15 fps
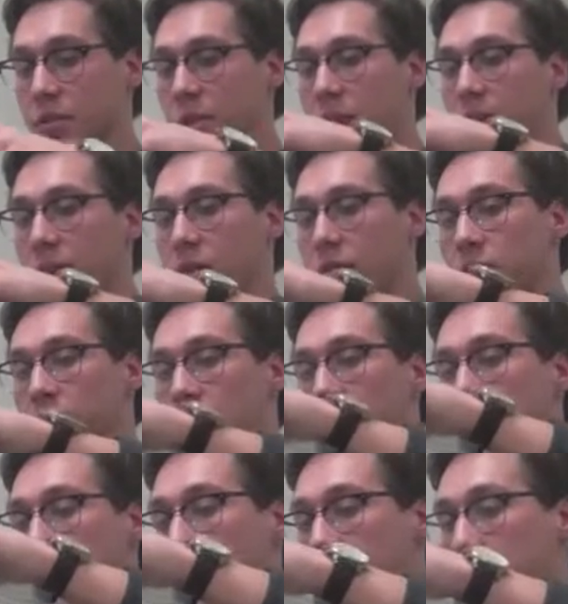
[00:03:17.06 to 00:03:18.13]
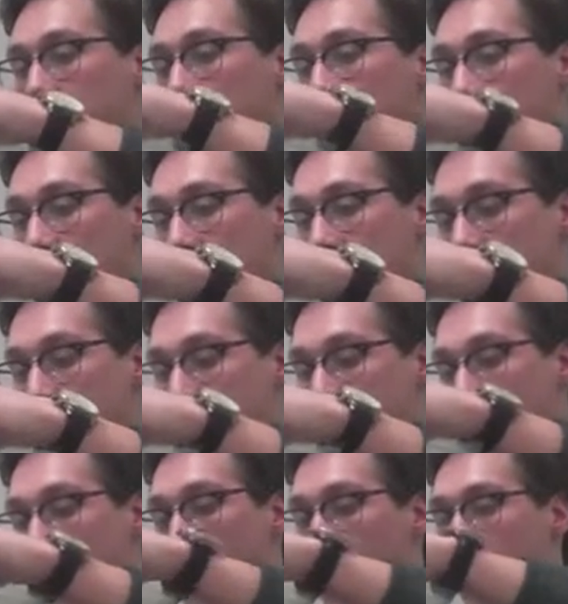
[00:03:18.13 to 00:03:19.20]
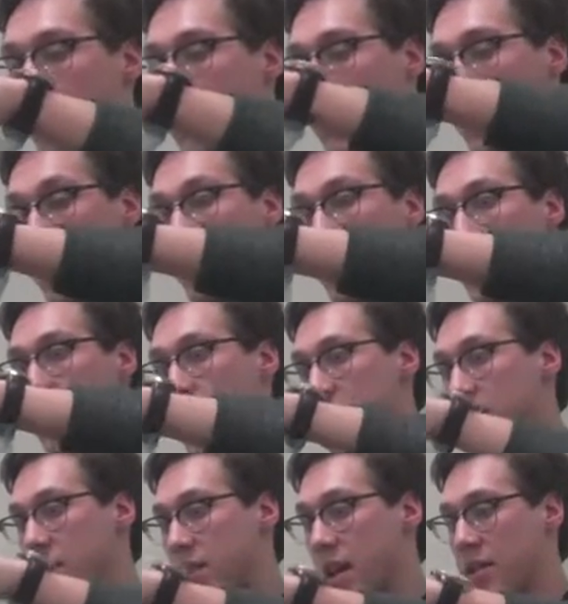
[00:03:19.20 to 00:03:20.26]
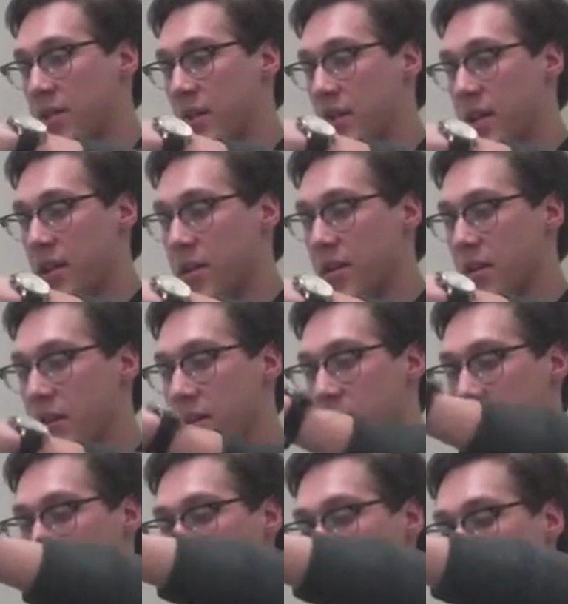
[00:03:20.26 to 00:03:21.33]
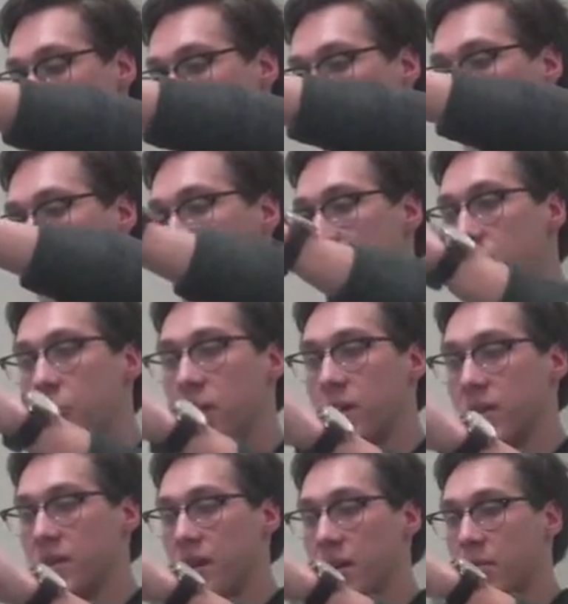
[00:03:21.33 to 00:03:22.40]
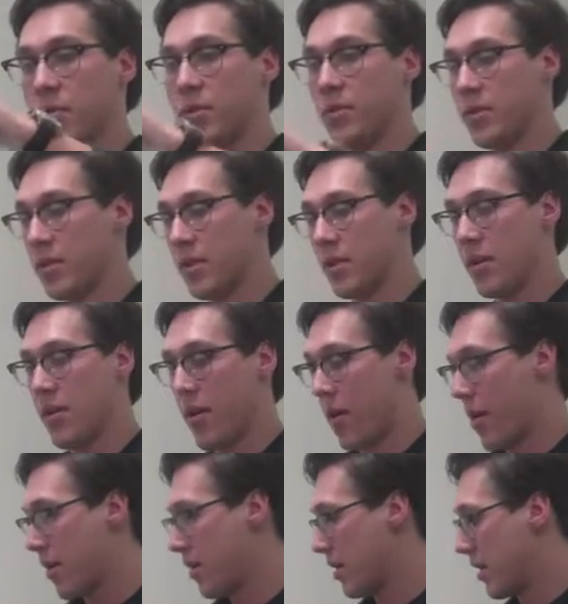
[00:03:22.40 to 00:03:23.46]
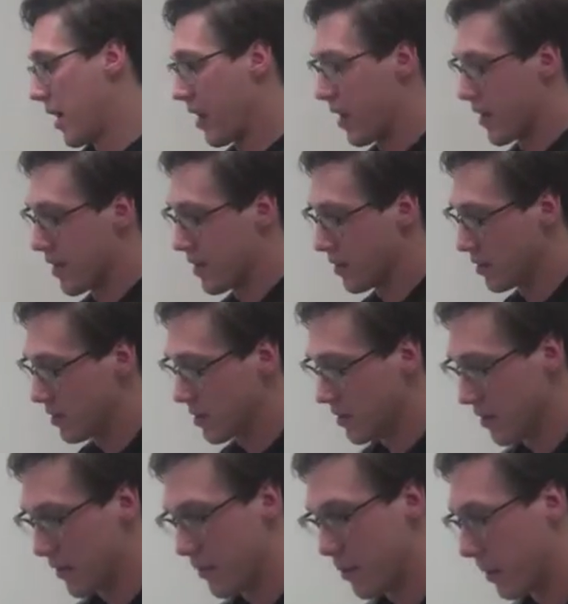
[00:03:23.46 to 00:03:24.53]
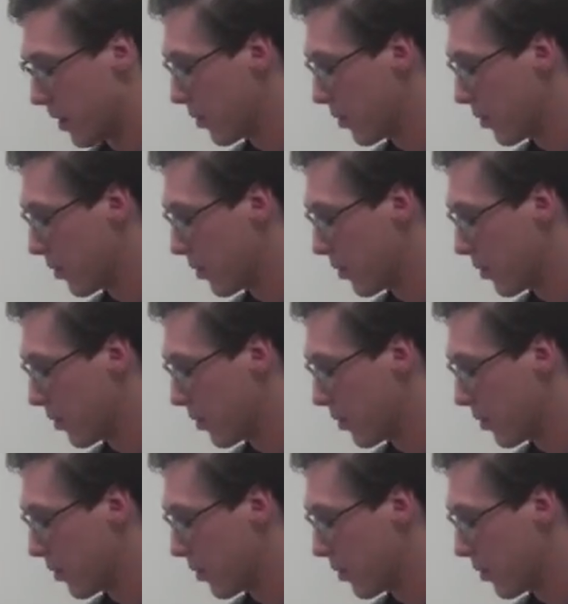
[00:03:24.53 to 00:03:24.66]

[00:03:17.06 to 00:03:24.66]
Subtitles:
are not going to get through the nutrients that we need. So this is just one example. And if we